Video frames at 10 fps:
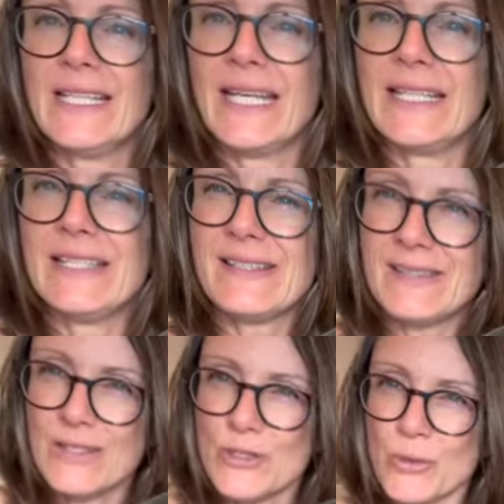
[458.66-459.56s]
And this
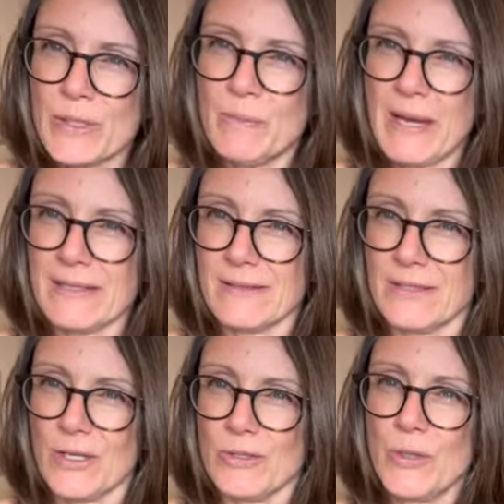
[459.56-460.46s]
is the joy of
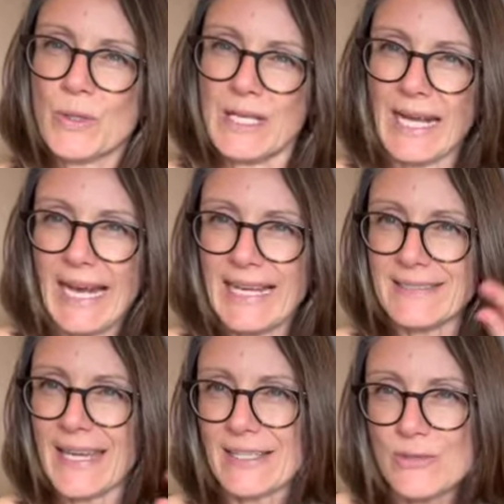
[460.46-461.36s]
pesto. You can add
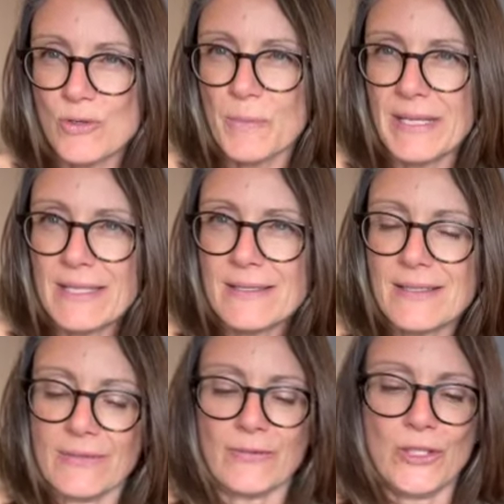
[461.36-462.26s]
extra bits
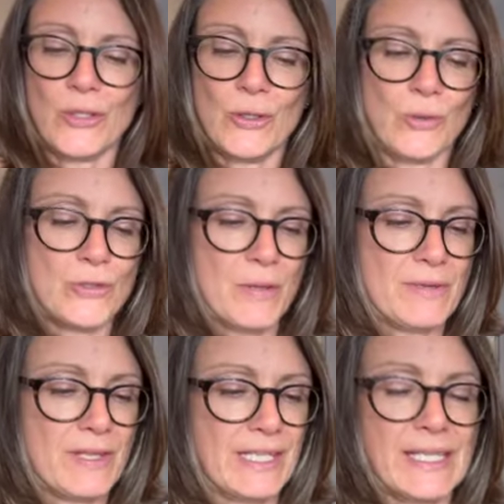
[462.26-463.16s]
if you don't
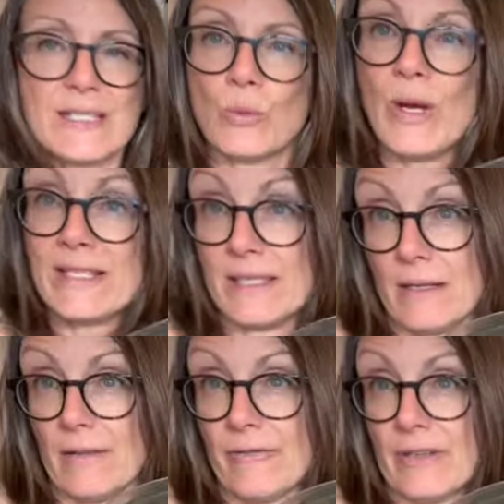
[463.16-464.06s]
think it's wet
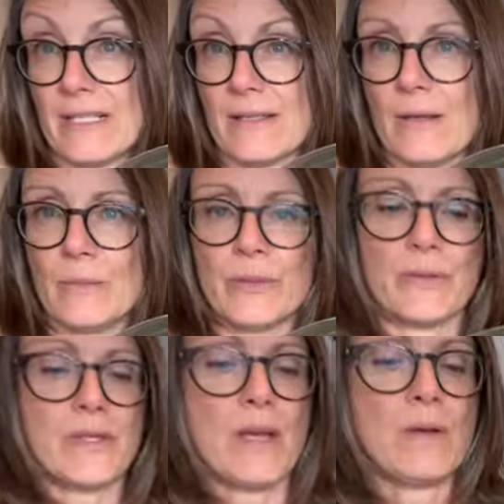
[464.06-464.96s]
enough, for example.
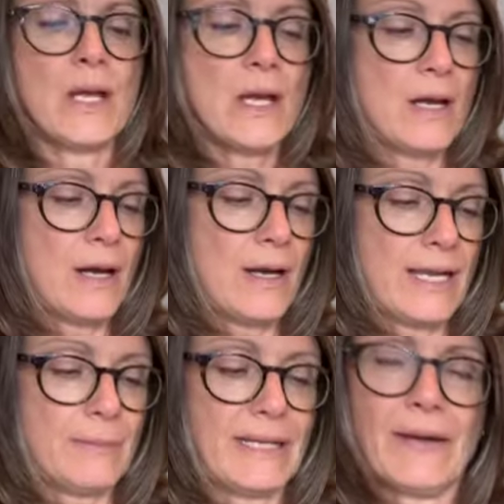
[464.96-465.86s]
So I
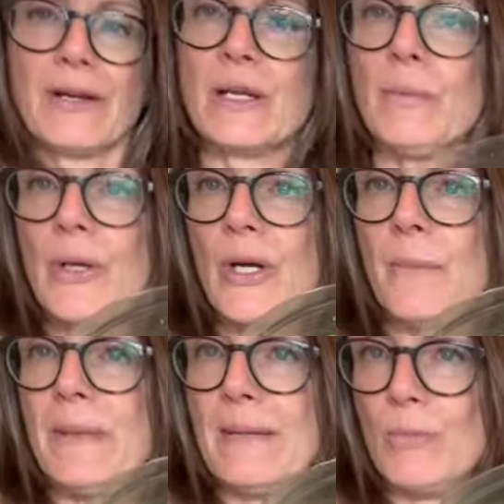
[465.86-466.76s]
am now going to put a
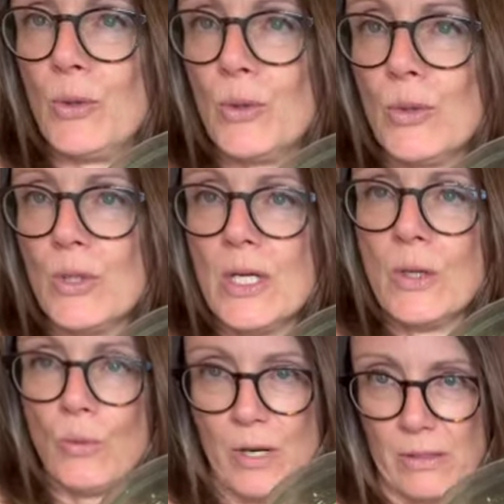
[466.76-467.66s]
bit more
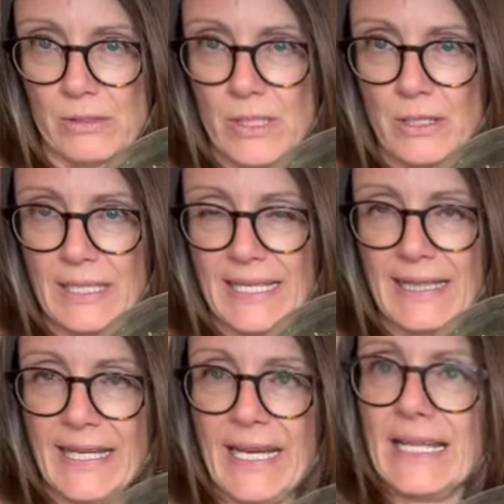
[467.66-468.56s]
wild garlic in
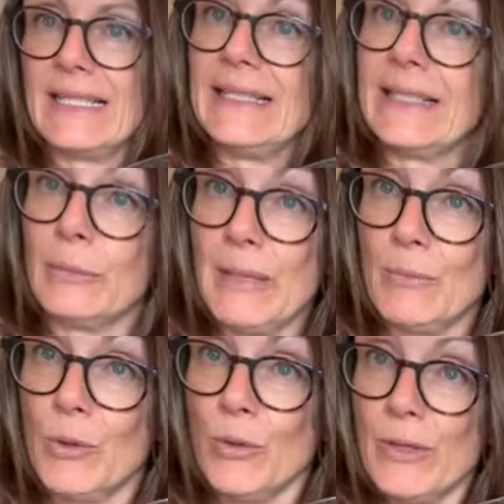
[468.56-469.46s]
there and a little bit
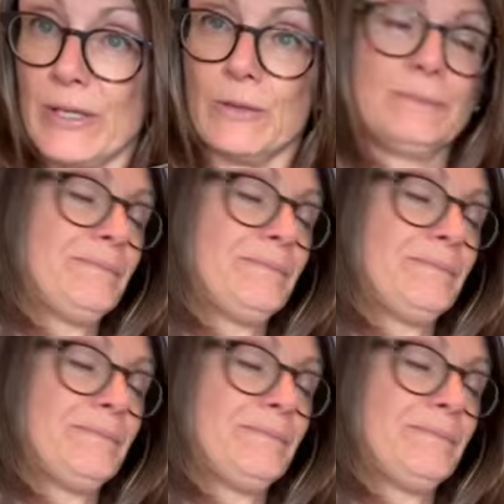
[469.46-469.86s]
more oil.